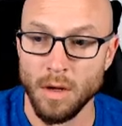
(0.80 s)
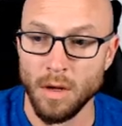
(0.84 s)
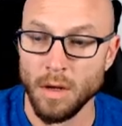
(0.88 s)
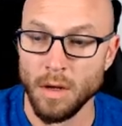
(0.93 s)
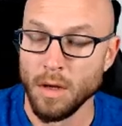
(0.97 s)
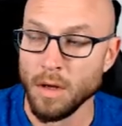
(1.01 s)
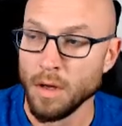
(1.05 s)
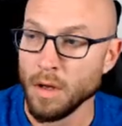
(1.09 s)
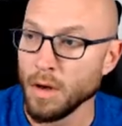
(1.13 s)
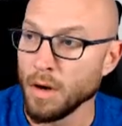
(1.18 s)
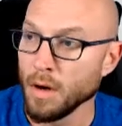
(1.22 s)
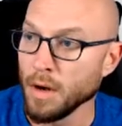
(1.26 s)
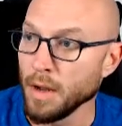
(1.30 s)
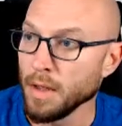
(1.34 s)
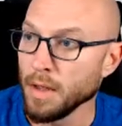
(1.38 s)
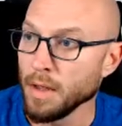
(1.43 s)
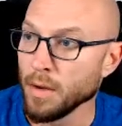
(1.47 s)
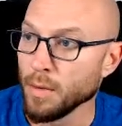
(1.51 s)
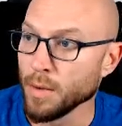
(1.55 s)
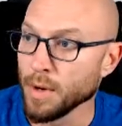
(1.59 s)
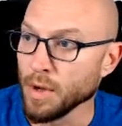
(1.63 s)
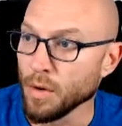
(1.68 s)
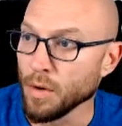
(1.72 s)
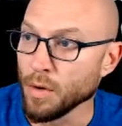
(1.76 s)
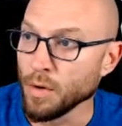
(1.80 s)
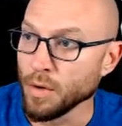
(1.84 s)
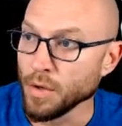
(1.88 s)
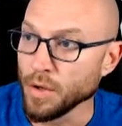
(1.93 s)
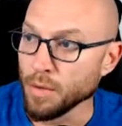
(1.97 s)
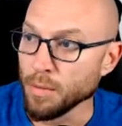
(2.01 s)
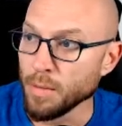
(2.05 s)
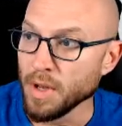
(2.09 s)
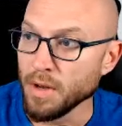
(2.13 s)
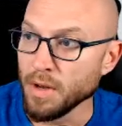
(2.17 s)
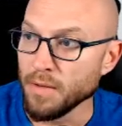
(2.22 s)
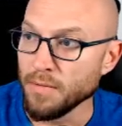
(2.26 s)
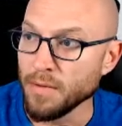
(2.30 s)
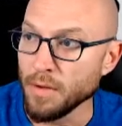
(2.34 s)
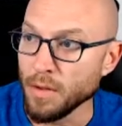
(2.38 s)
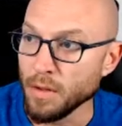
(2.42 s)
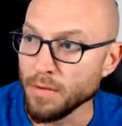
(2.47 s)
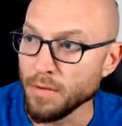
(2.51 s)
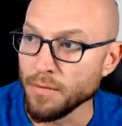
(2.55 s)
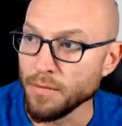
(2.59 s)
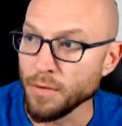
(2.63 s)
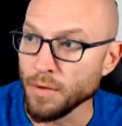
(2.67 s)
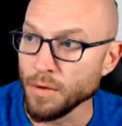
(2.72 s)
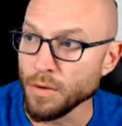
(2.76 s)
All right, here we go. Your mini filler
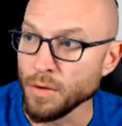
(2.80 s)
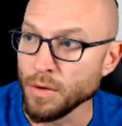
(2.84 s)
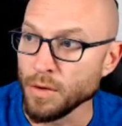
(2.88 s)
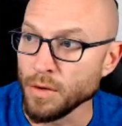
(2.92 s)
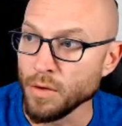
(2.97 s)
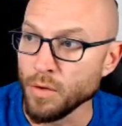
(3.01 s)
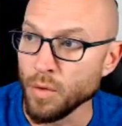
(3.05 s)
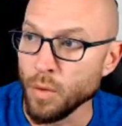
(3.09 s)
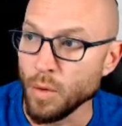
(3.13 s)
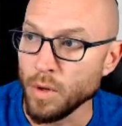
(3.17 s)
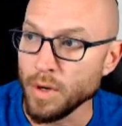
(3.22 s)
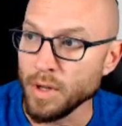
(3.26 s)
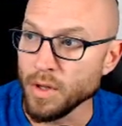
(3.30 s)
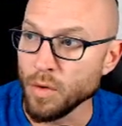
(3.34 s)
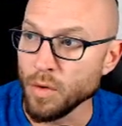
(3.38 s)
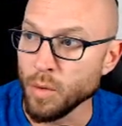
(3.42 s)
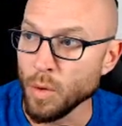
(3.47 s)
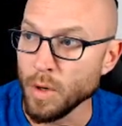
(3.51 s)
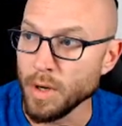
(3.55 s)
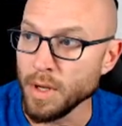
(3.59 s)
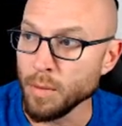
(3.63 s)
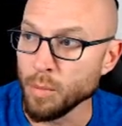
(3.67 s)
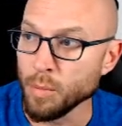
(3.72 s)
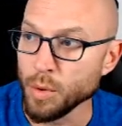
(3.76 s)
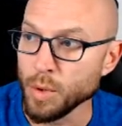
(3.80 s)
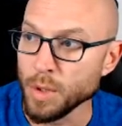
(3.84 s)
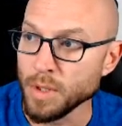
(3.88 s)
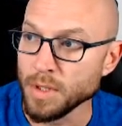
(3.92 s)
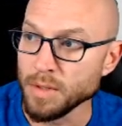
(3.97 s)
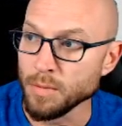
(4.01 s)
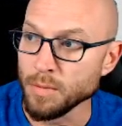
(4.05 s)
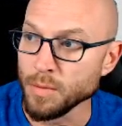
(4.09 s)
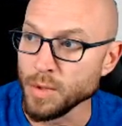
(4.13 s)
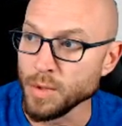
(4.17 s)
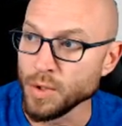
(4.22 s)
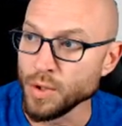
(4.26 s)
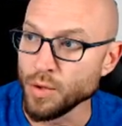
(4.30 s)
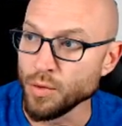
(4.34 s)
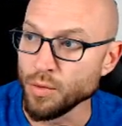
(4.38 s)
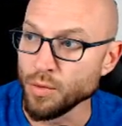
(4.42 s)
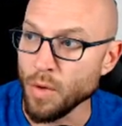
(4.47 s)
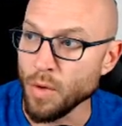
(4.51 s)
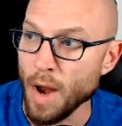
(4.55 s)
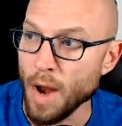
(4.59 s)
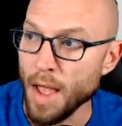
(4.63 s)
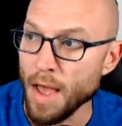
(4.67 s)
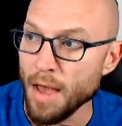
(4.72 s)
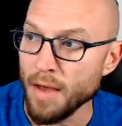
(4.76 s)
for 2020 Prizm
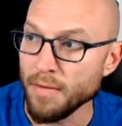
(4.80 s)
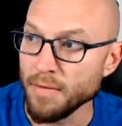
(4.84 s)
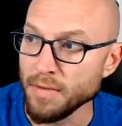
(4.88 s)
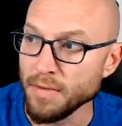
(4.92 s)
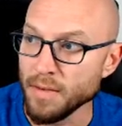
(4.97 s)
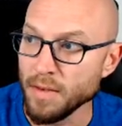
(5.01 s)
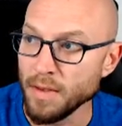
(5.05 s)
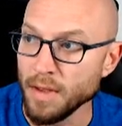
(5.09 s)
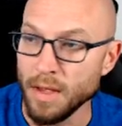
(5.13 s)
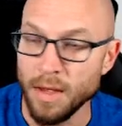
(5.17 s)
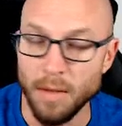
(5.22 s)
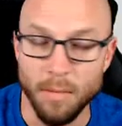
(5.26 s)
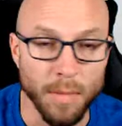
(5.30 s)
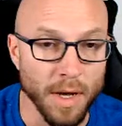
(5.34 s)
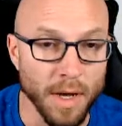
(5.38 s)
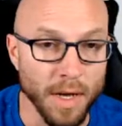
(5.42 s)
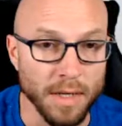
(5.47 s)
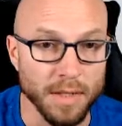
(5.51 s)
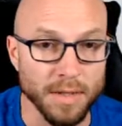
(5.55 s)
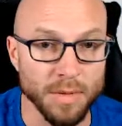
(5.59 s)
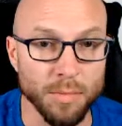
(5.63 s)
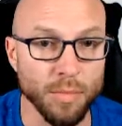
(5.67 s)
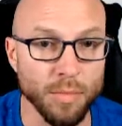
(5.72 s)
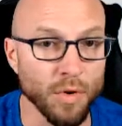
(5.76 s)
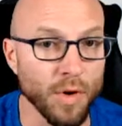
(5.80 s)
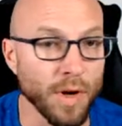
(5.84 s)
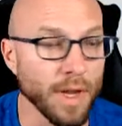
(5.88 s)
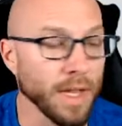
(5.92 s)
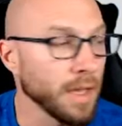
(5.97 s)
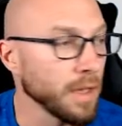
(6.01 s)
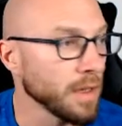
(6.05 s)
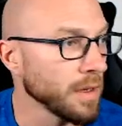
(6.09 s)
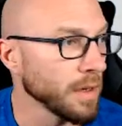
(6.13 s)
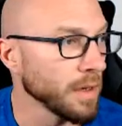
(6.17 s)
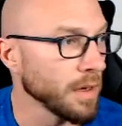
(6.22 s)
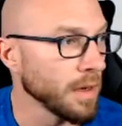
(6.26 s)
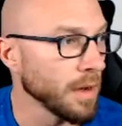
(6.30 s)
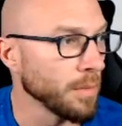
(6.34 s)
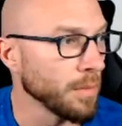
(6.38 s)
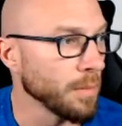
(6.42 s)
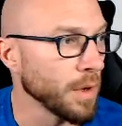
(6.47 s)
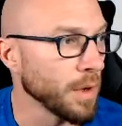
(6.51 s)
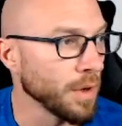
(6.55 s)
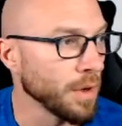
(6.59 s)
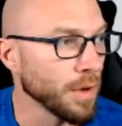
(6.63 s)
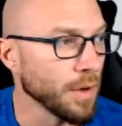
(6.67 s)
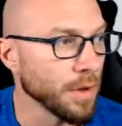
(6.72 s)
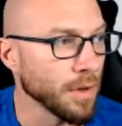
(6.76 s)
Draft, 8 box break
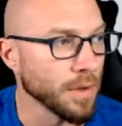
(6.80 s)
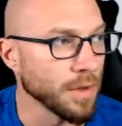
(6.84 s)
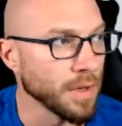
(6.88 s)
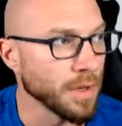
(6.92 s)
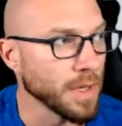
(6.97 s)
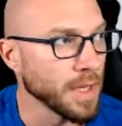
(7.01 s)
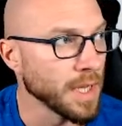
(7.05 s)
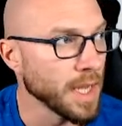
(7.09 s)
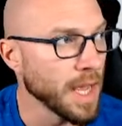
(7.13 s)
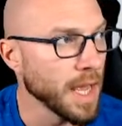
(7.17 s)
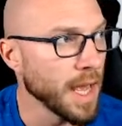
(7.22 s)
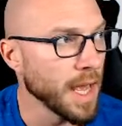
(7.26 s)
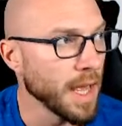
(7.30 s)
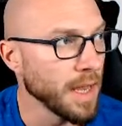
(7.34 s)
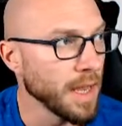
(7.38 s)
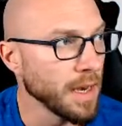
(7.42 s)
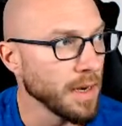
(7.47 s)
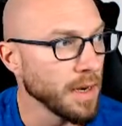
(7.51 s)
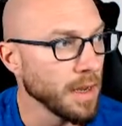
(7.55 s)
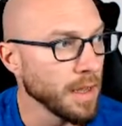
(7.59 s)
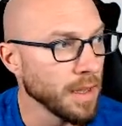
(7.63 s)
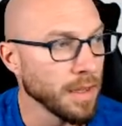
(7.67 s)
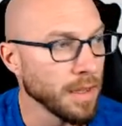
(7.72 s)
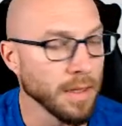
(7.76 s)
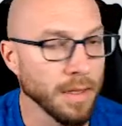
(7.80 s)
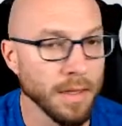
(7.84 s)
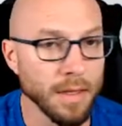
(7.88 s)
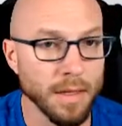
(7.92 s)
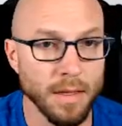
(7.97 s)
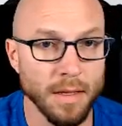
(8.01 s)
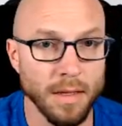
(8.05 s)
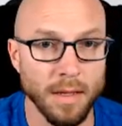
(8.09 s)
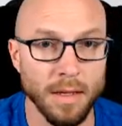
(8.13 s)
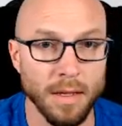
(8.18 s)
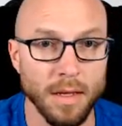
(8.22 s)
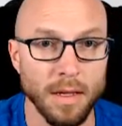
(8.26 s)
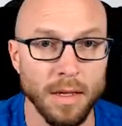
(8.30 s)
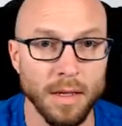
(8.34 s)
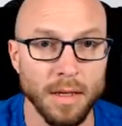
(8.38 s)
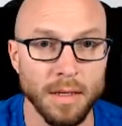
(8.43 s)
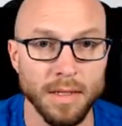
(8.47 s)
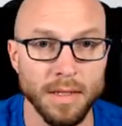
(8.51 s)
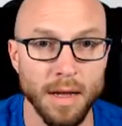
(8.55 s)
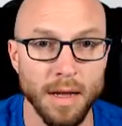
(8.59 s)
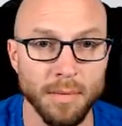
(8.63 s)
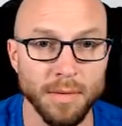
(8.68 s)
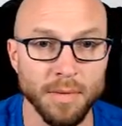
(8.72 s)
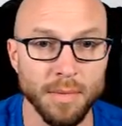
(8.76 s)
number 10.
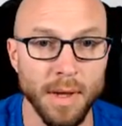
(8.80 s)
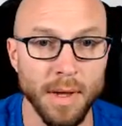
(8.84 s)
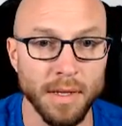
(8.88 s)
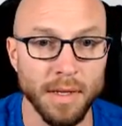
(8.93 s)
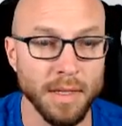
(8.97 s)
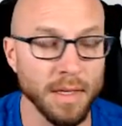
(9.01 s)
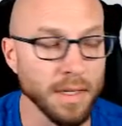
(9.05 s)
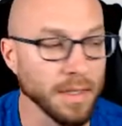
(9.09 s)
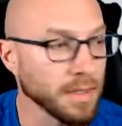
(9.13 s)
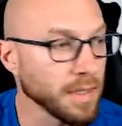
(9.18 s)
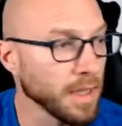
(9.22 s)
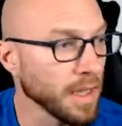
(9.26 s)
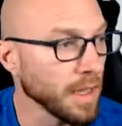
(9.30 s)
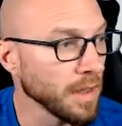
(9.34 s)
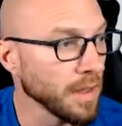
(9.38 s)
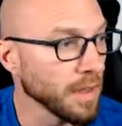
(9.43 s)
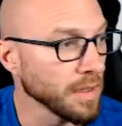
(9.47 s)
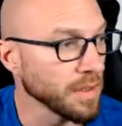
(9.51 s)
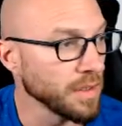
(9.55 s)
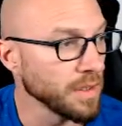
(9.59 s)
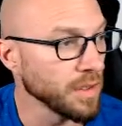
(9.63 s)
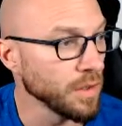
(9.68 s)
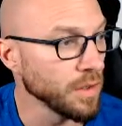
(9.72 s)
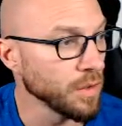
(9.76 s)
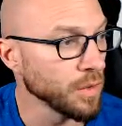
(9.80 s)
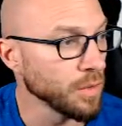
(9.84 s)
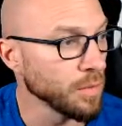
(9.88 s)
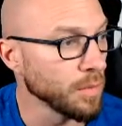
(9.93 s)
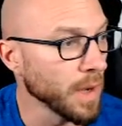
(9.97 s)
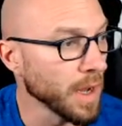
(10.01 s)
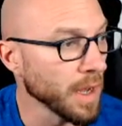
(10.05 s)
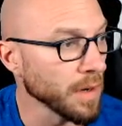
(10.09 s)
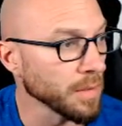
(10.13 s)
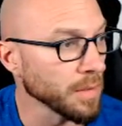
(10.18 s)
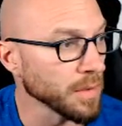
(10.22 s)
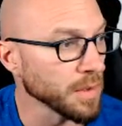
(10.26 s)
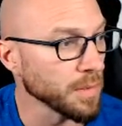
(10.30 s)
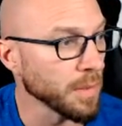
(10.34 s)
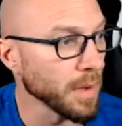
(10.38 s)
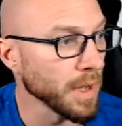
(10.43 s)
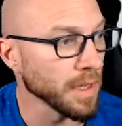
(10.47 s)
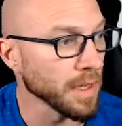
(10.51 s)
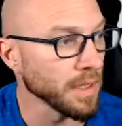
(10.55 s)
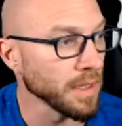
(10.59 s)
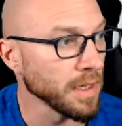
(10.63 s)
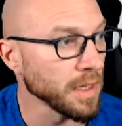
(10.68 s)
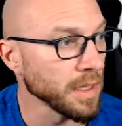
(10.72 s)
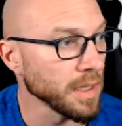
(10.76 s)
Top spot gets LSU, bottom spot
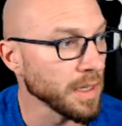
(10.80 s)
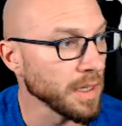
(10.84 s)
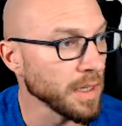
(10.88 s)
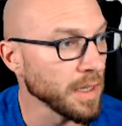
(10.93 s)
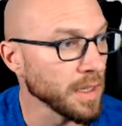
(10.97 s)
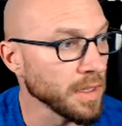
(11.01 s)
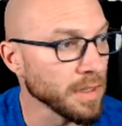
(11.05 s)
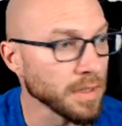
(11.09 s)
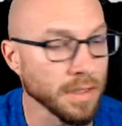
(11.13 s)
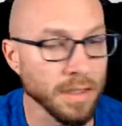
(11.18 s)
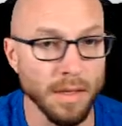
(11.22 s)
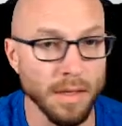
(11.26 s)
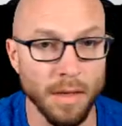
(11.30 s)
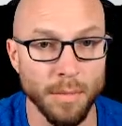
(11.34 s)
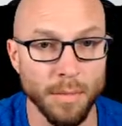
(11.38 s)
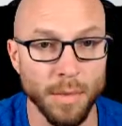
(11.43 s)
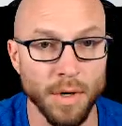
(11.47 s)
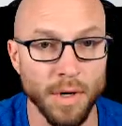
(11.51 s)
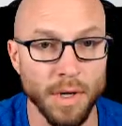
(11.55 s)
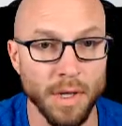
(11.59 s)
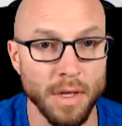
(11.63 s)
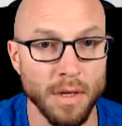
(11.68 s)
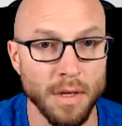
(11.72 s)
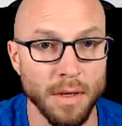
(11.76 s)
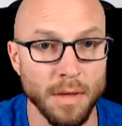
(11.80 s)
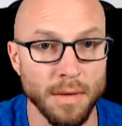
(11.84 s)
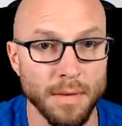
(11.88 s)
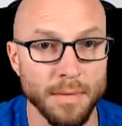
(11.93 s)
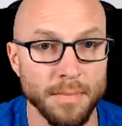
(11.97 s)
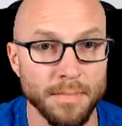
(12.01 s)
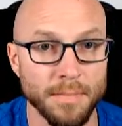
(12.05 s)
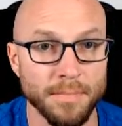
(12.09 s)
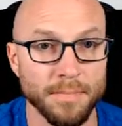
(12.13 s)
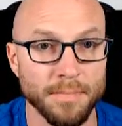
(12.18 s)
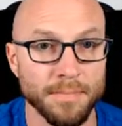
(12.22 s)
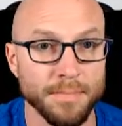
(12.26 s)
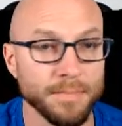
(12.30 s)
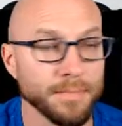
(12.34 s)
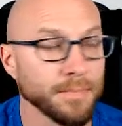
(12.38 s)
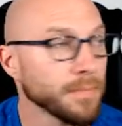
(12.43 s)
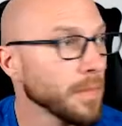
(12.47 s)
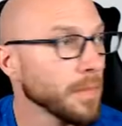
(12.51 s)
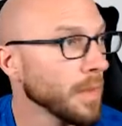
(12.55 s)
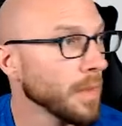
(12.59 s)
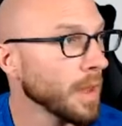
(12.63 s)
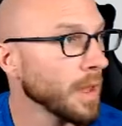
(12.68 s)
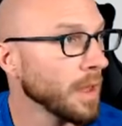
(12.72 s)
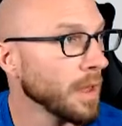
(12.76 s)
gets Liberty.
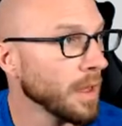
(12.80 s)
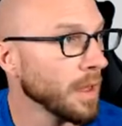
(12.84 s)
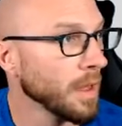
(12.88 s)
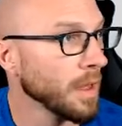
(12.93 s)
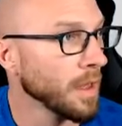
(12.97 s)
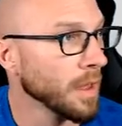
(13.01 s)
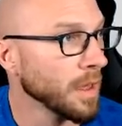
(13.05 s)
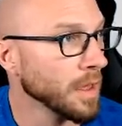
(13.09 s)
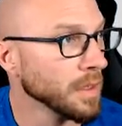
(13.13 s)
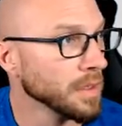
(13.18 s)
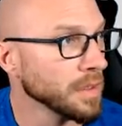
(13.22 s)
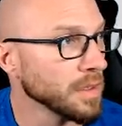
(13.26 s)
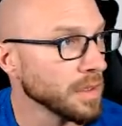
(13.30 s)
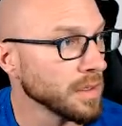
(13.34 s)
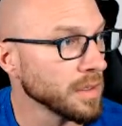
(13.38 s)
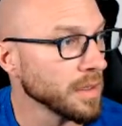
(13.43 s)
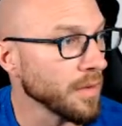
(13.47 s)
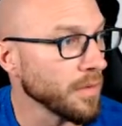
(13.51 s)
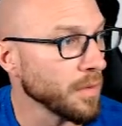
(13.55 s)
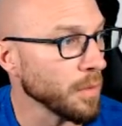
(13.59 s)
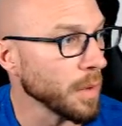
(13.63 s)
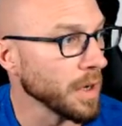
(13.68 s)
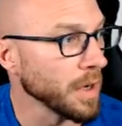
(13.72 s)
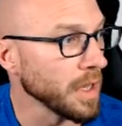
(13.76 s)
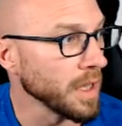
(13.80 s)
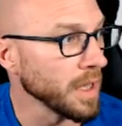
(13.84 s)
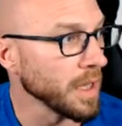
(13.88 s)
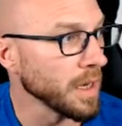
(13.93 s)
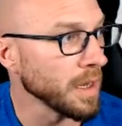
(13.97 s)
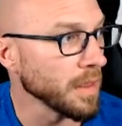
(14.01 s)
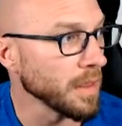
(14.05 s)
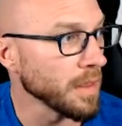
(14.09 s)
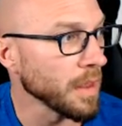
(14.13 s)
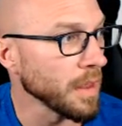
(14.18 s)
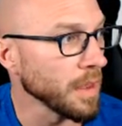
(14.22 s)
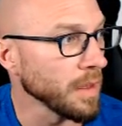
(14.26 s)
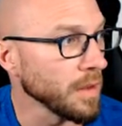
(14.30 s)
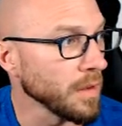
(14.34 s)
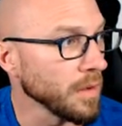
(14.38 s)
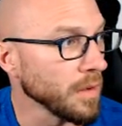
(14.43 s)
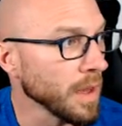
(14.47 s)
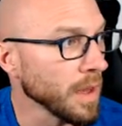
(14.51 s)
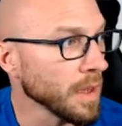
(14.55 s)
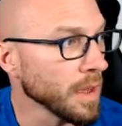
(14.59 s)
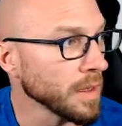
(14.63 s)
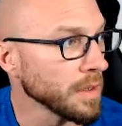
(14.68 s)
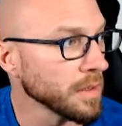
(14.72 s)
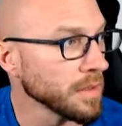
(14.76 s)
This is everybody in it. Thank you,
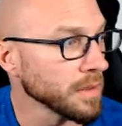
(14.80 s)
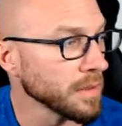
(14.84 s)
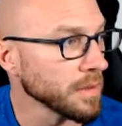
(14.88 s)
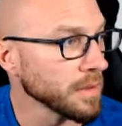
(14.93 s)
guys.